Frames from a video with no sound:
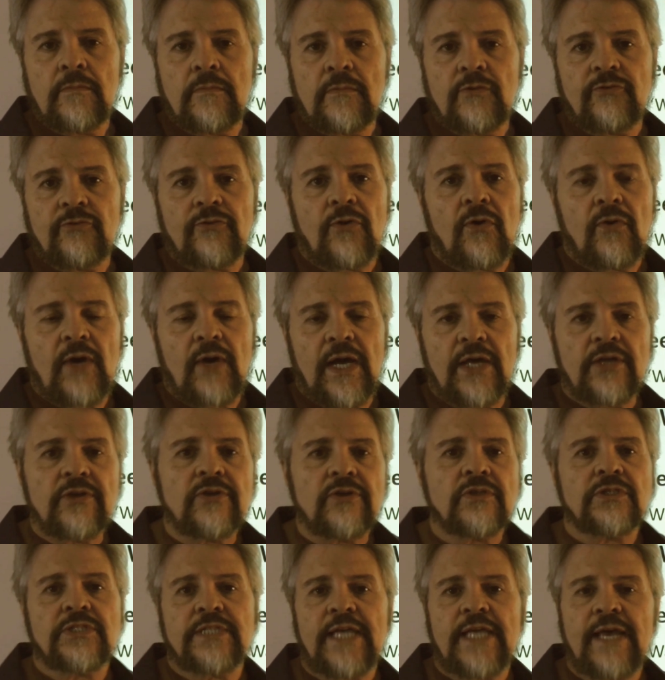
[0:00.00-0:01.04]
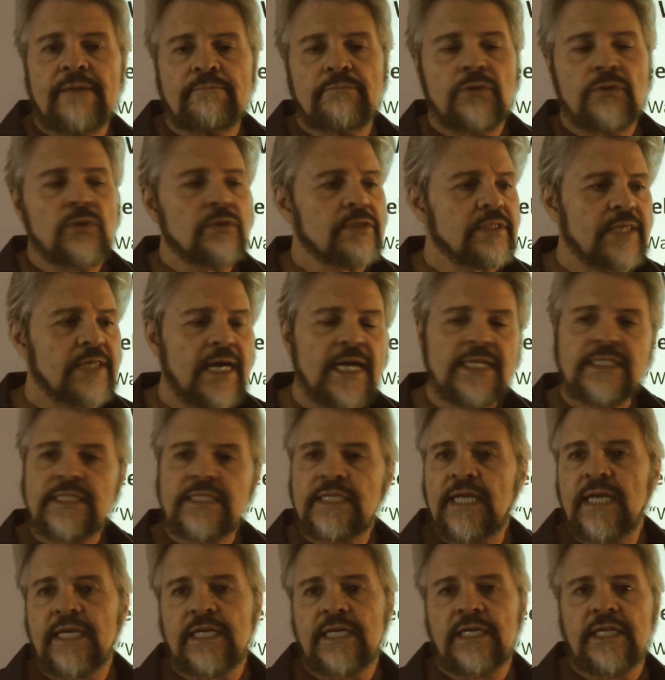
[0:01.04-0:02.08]
So I understand both sides, and
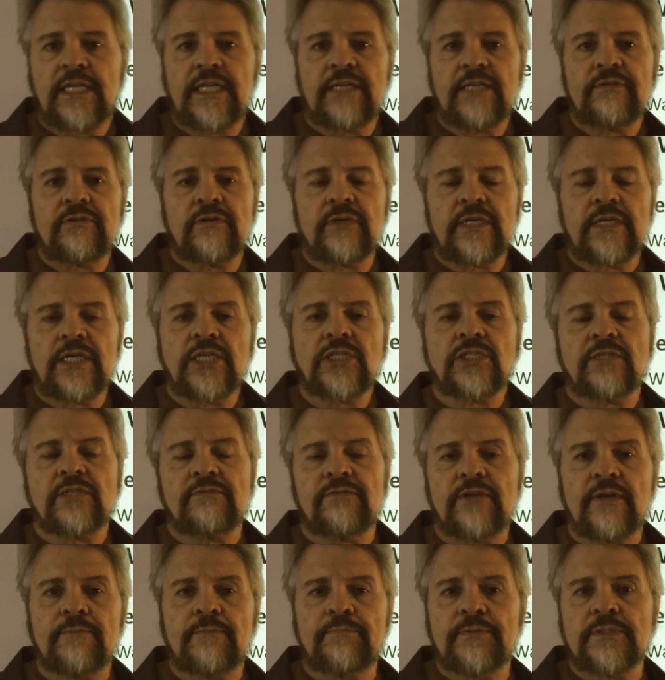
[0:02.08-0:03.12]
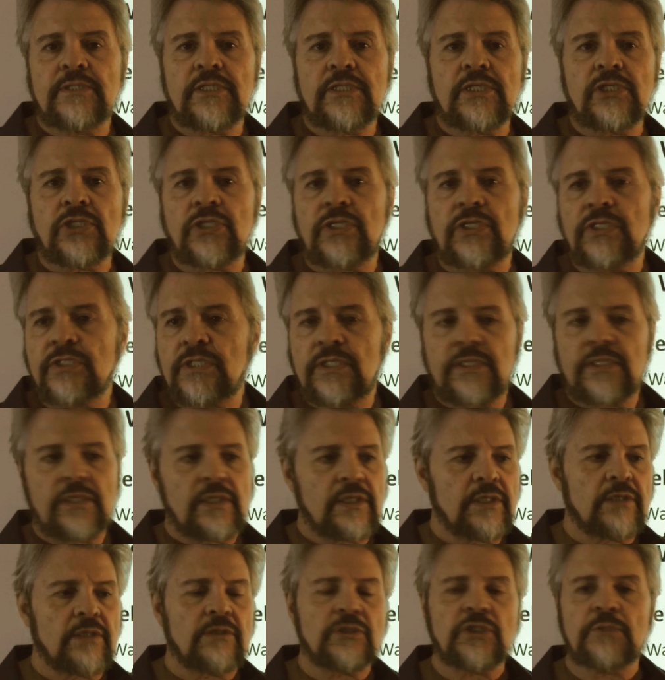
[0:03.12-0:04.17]
I can give you each of their positions in a
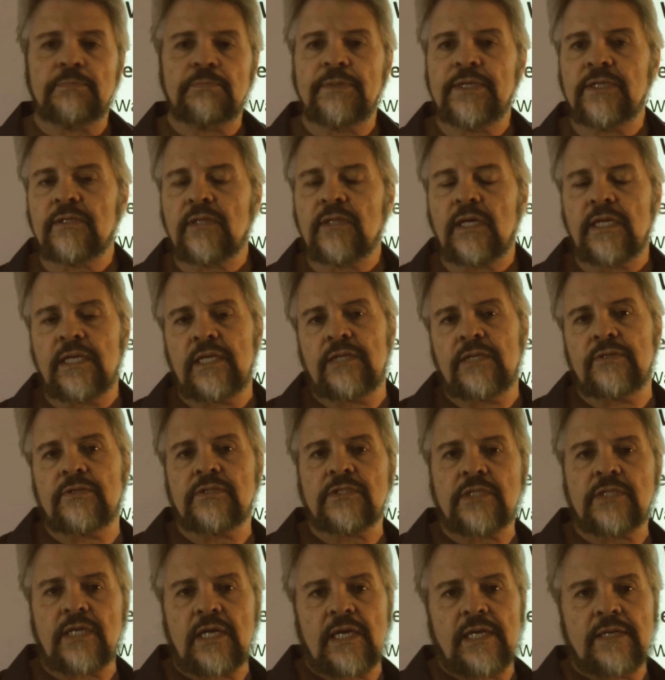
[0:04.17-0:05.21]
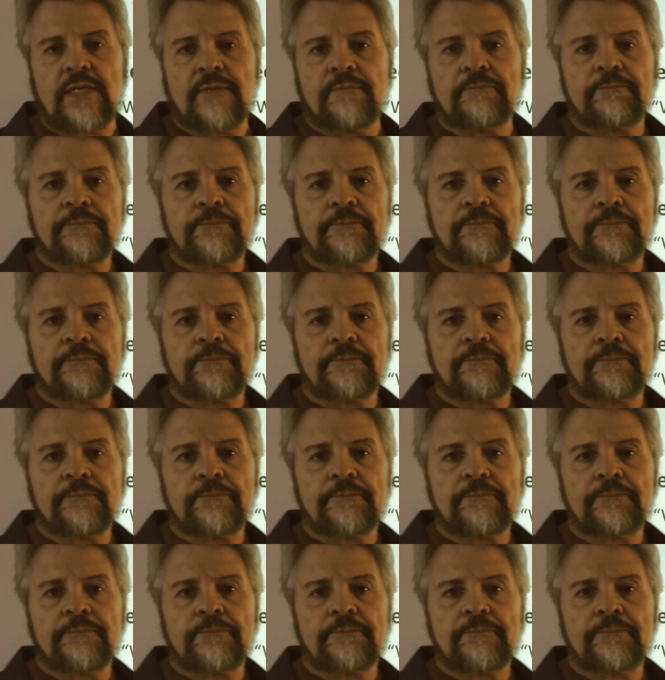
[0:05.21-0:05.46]
little spiel on either side.